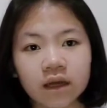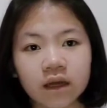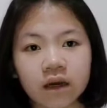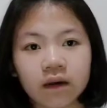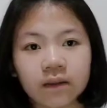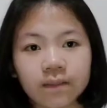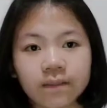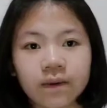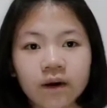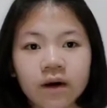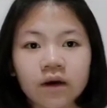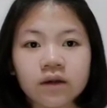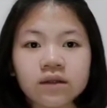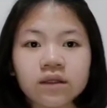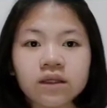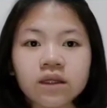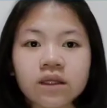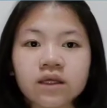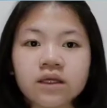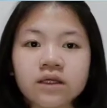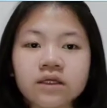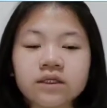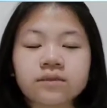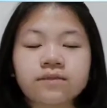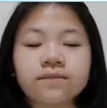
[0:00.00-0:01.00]
about
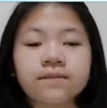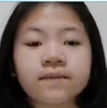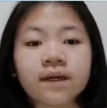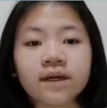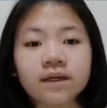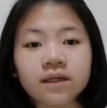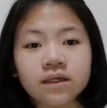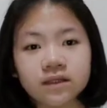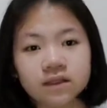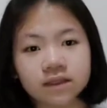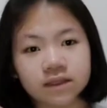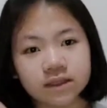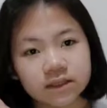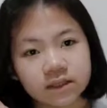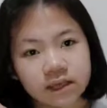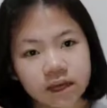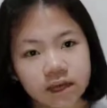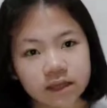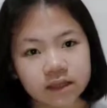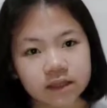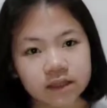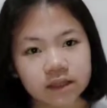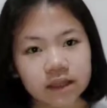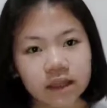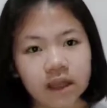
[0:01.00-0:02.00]
his parents'
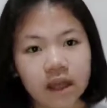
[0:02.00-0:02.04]
death,